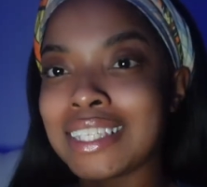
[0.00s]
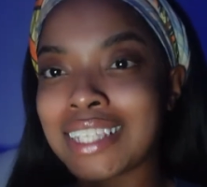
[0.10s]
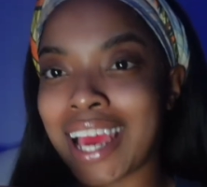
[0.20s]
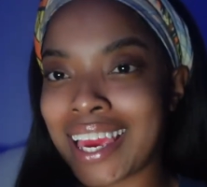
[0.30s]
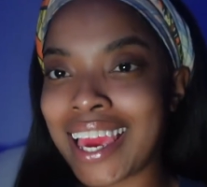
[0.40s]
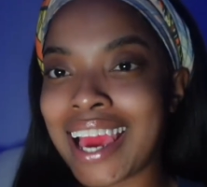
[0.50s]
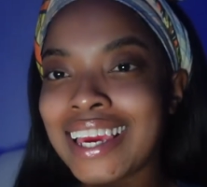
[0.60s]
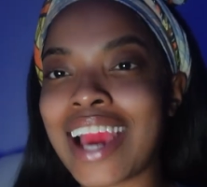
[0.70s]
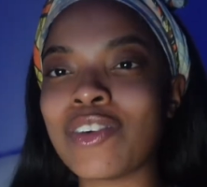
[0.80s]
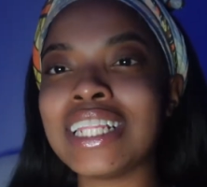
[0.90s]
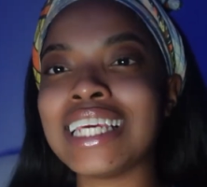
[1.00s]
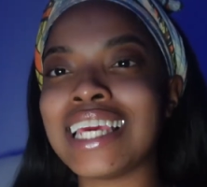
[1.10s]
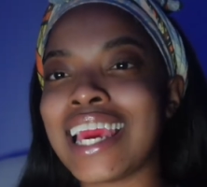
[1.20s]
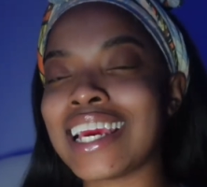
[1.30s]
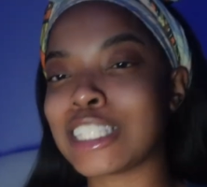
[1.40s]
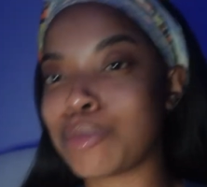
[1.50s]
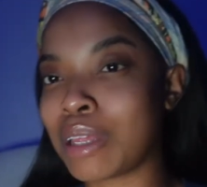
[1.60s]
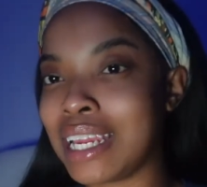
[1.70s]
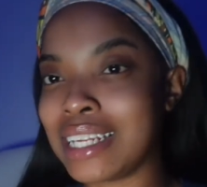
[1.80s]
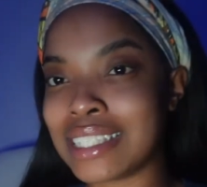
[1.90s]
Like I really can't
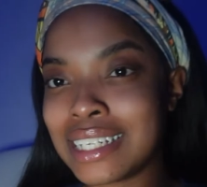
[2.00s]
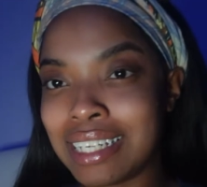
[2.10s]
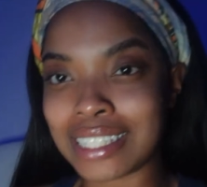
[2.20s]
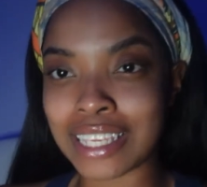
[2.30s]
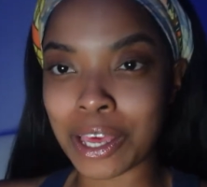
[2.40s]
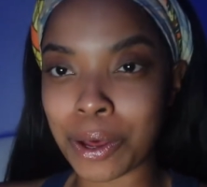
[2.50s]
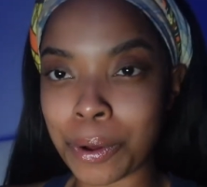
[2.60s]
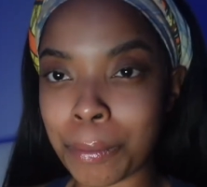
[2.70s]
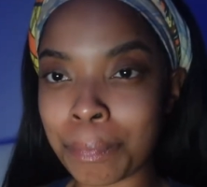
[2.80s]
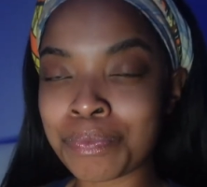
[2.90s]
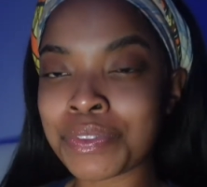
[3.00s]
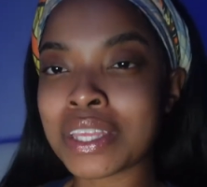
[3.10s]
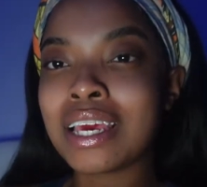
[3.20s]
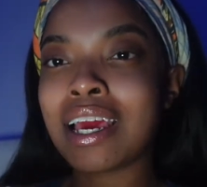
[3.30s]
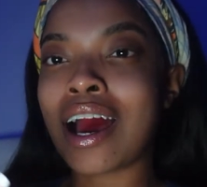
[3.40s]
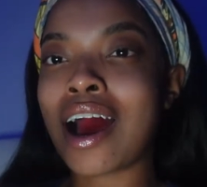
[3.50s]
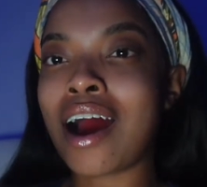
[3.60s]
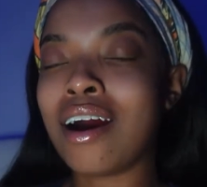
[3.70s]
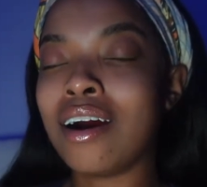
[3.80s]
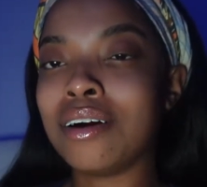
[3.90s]
explain into detail.
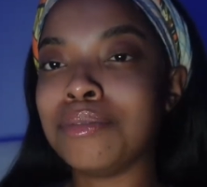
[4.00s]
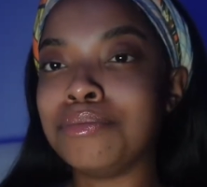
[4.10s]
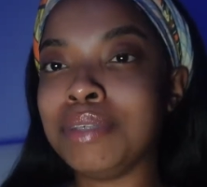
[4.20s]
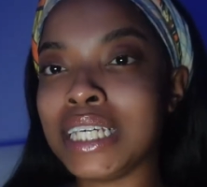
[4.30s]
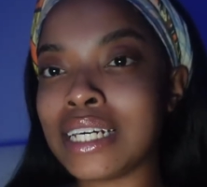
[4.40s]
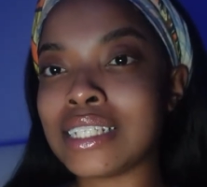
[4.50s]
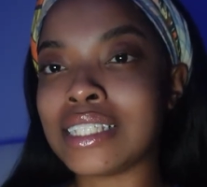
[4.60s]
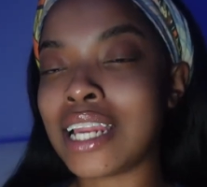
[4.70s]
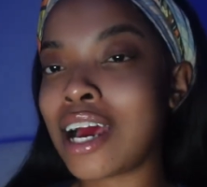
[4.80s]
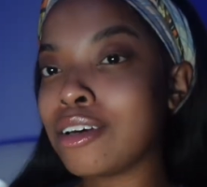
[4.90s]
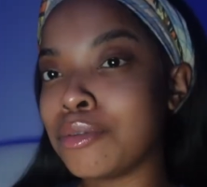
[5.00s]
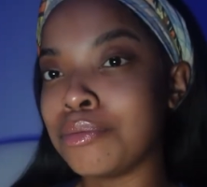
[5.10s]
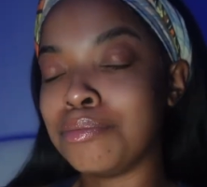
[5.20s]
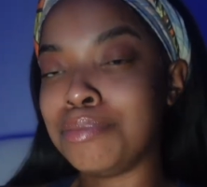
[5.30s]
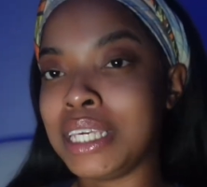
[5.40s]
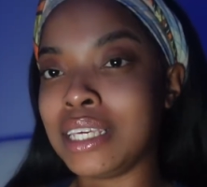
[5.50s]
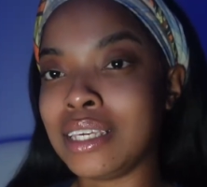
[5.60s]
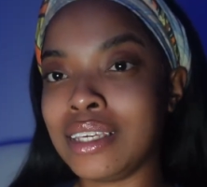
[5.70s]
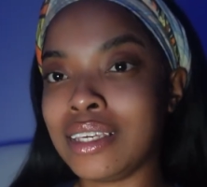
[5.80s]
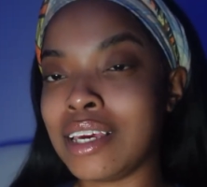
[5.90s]
Because then I'll
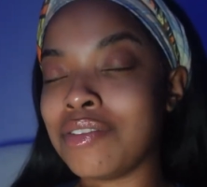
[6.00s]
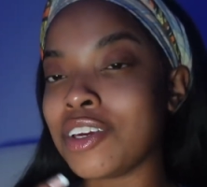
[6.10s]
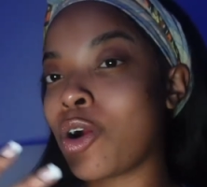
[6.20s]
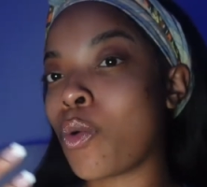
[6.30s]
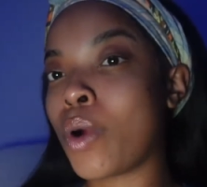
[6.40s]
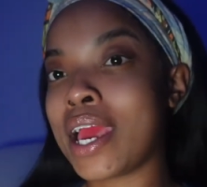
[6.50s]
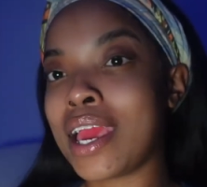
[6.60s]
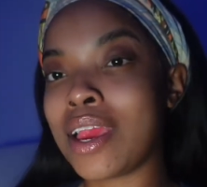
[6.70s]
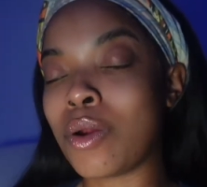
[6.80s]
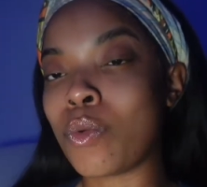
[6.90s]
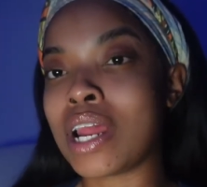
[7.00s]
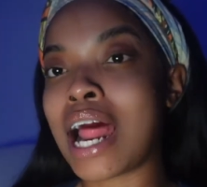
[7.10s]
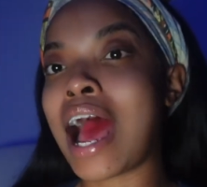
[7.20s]
be giving away what